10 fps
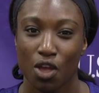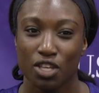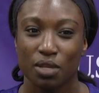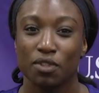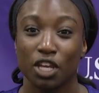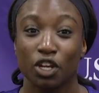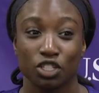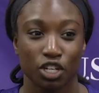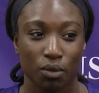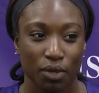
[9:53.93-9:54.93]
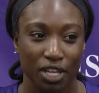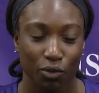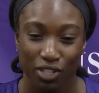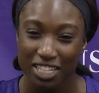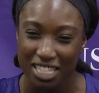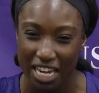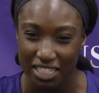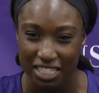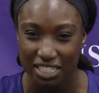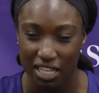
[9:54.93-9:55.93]
something that you guys are going to be really excited
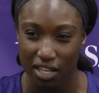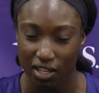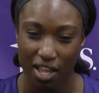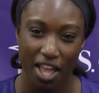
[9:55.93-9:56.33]
to see.